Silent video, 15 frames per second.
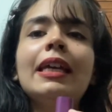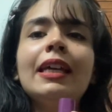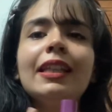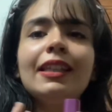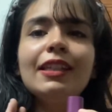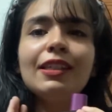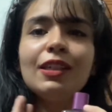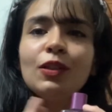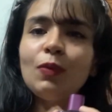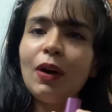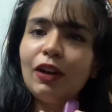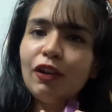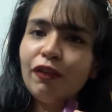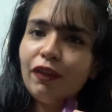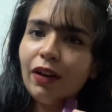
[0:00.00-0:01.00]
this is
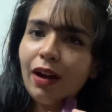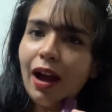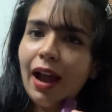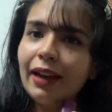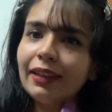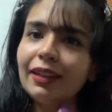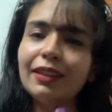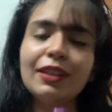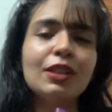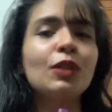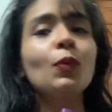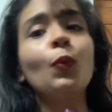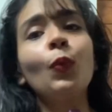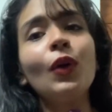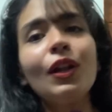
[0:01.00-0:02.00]
one of a kind, and this
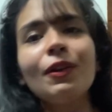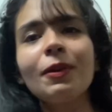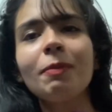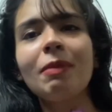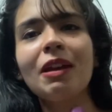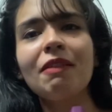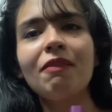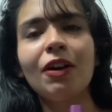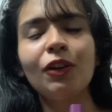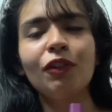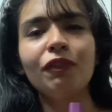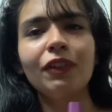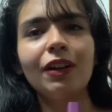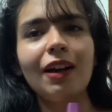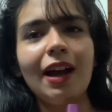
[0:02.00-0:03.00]
will remain one
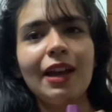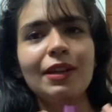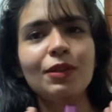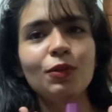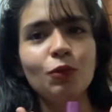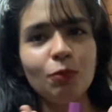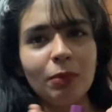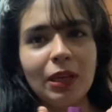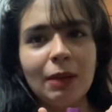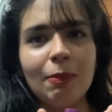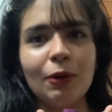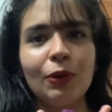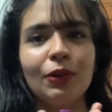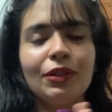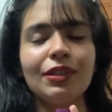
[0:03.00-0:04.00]
of a kind to me
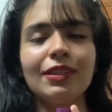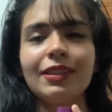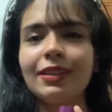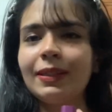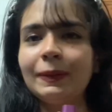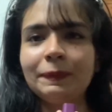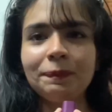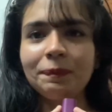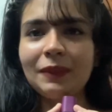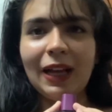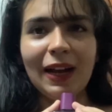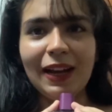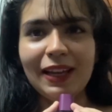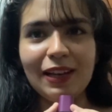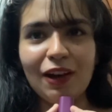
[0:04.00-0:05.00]
because
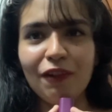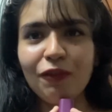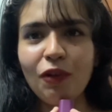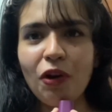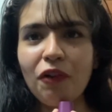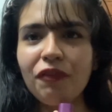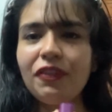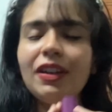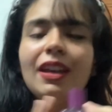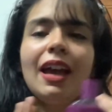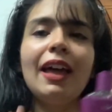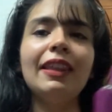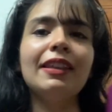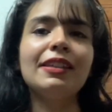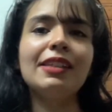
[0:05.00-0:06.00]
I love coffee,
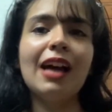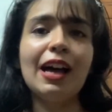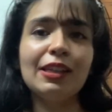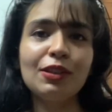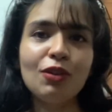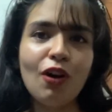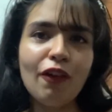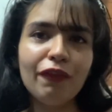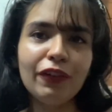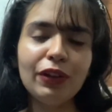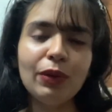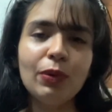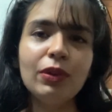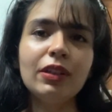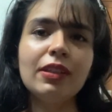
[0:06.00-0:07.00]
and this has a coffee
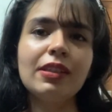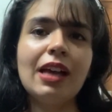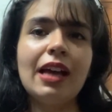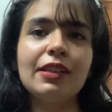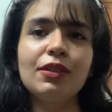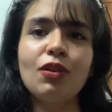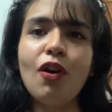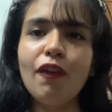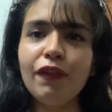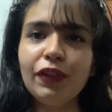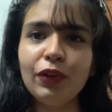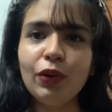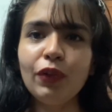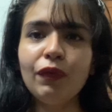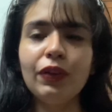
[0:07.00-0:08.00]
note. This has a coffee
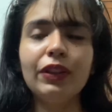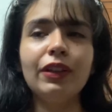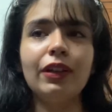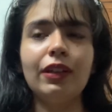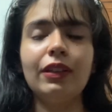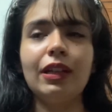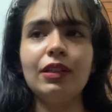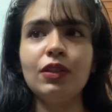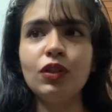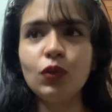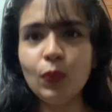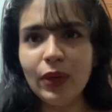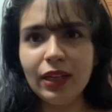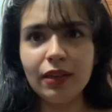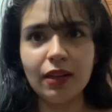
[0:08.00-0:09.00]
note with that
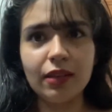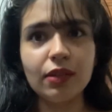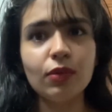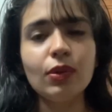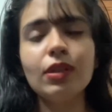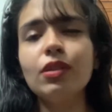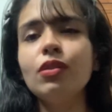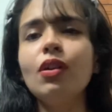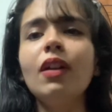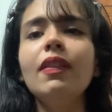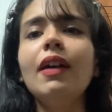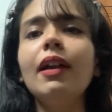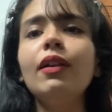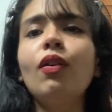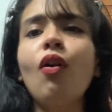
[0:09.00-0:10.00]
sweetness. So it's not
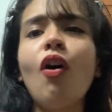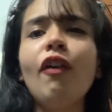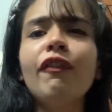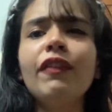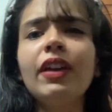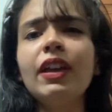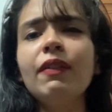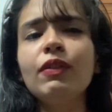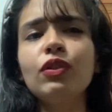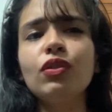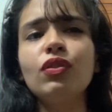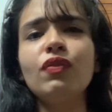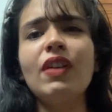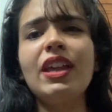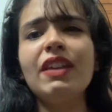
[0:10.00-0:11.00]
that coffee which
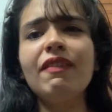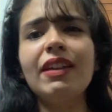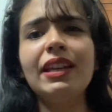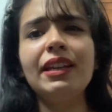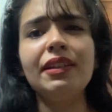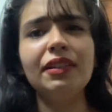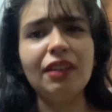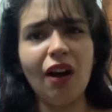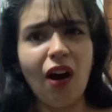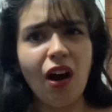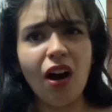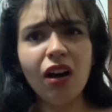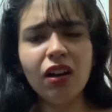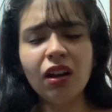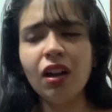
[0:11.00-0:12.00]
is very
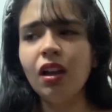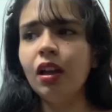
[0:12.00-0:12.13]
dark.